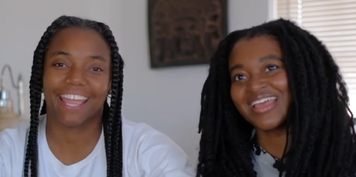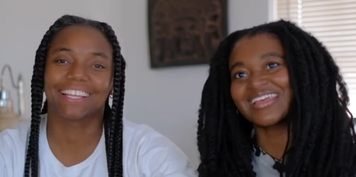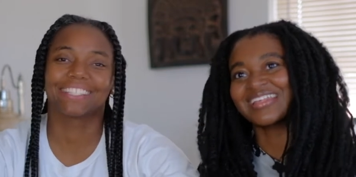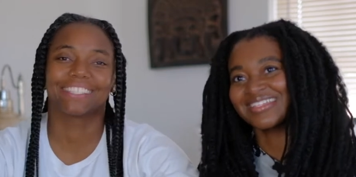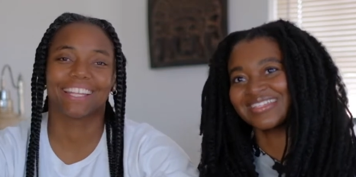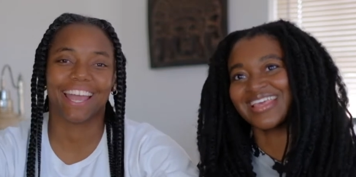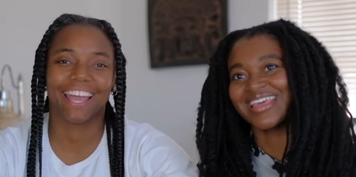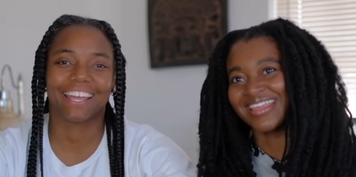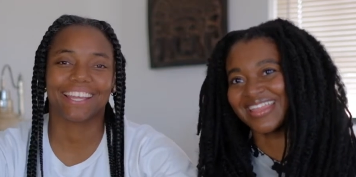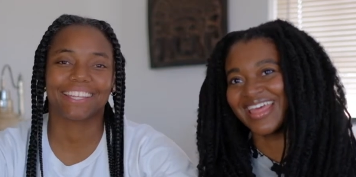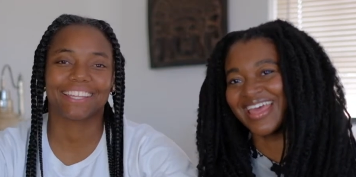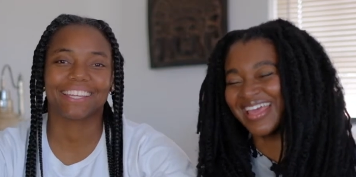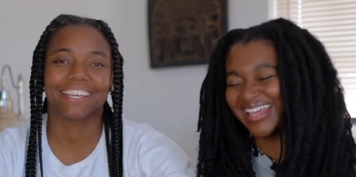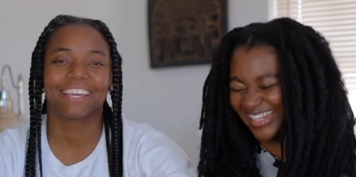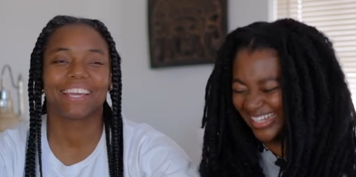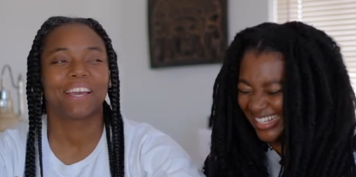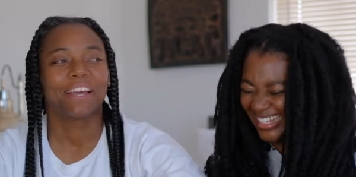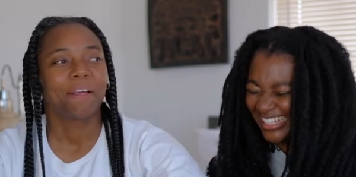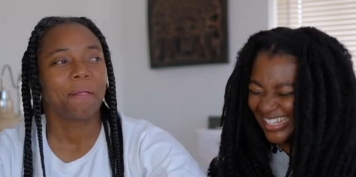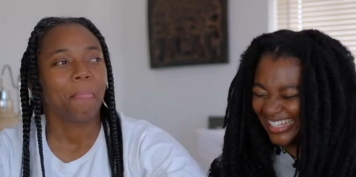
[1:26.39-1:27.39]
Speaker 1: exactly.
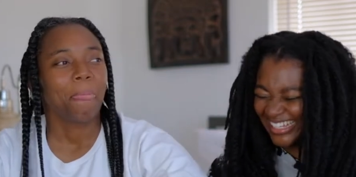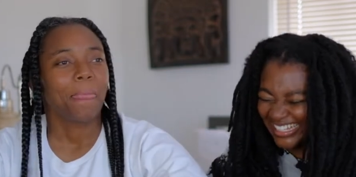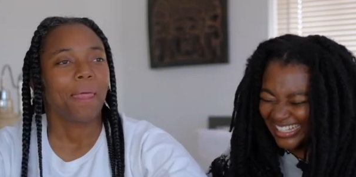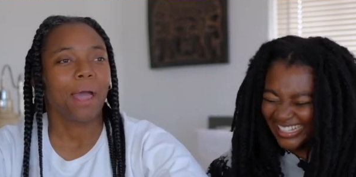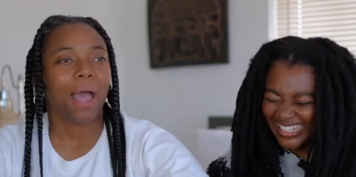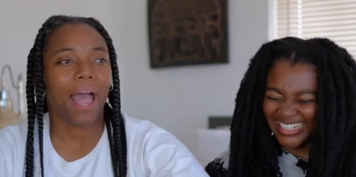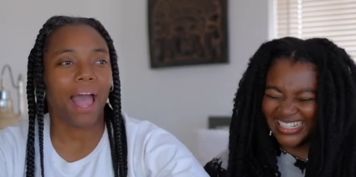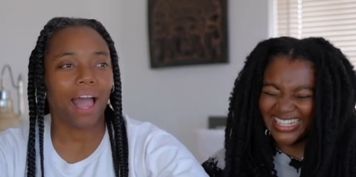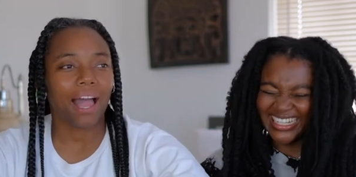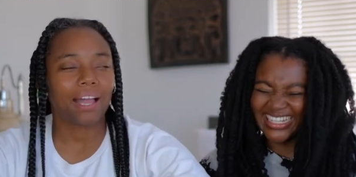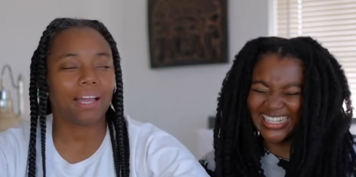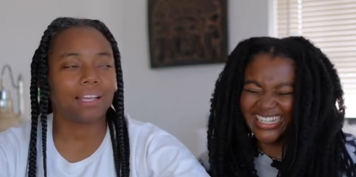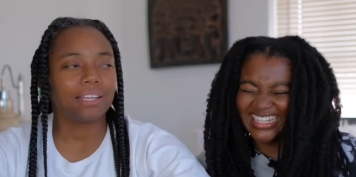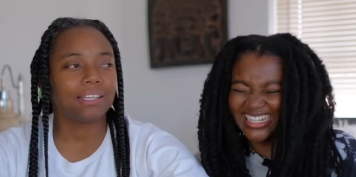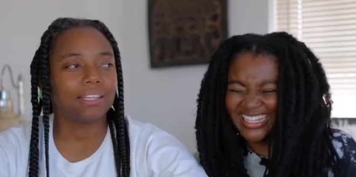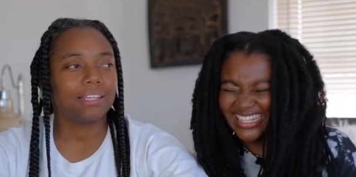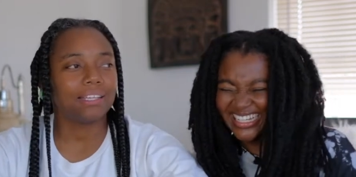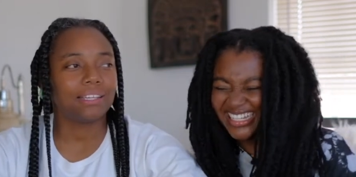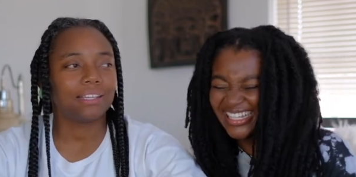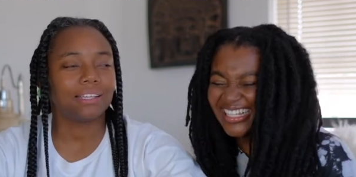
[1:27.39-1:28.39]

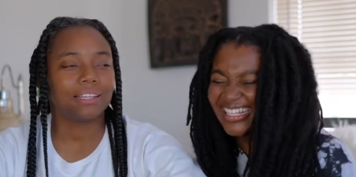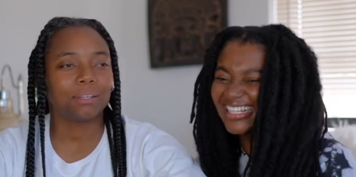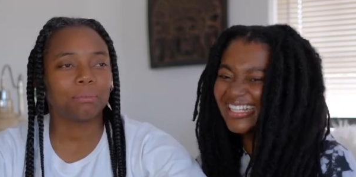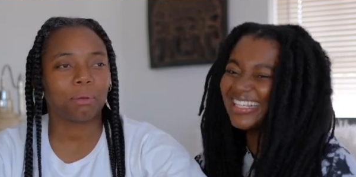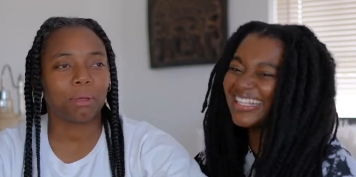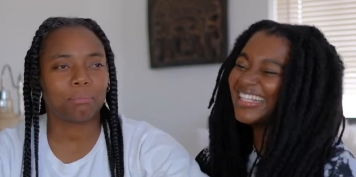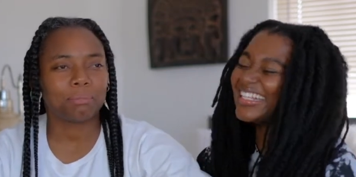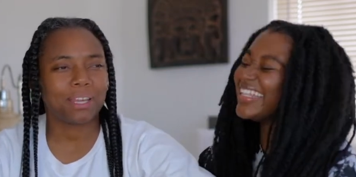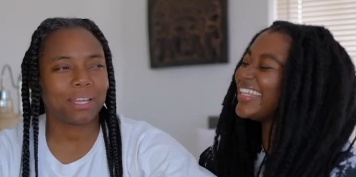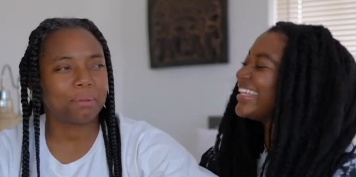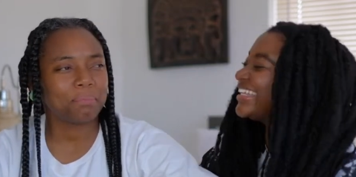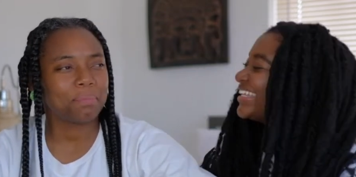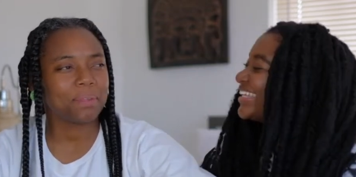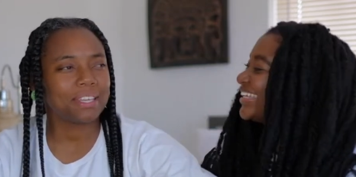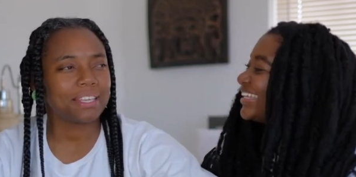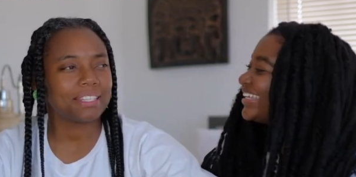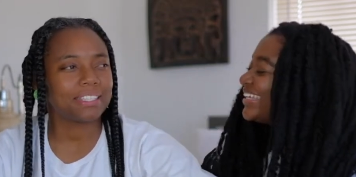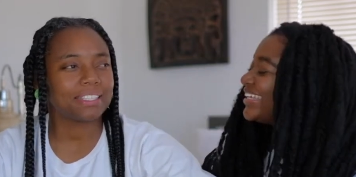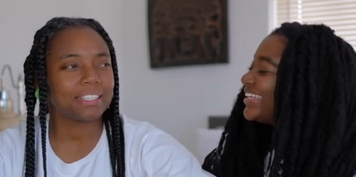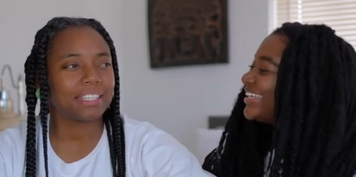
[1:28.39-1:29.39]
I um I'm not a
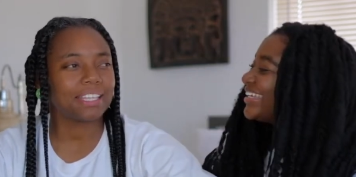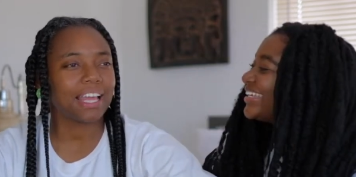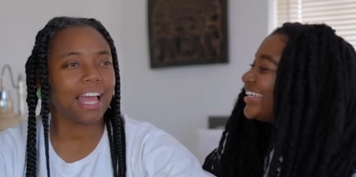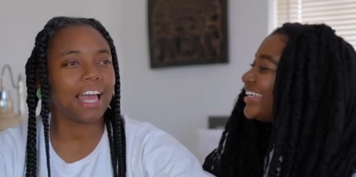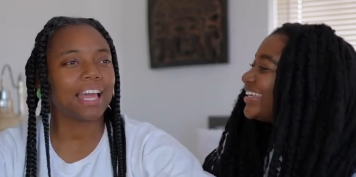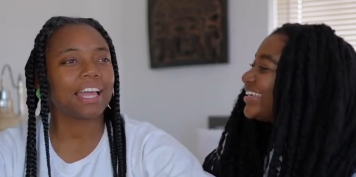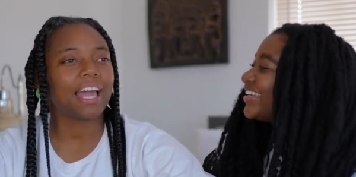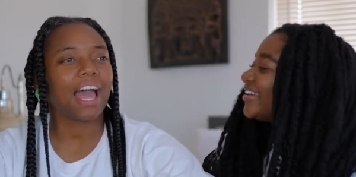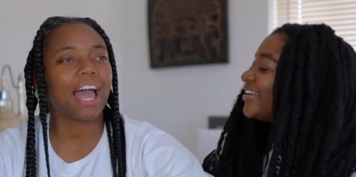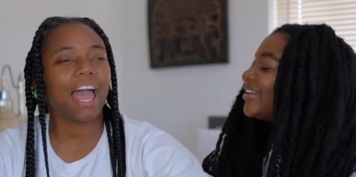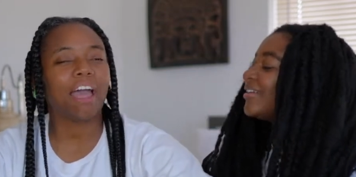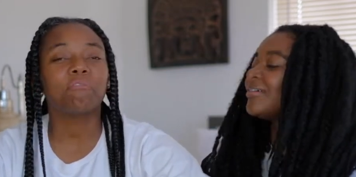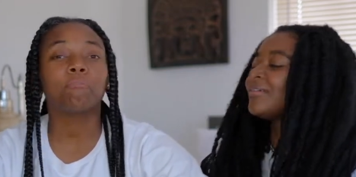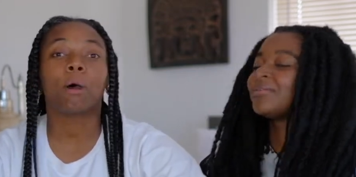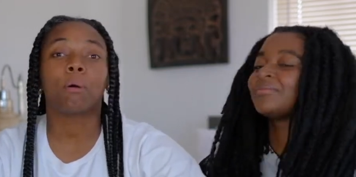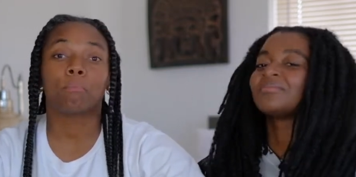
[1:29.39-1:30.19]
big. I, I have my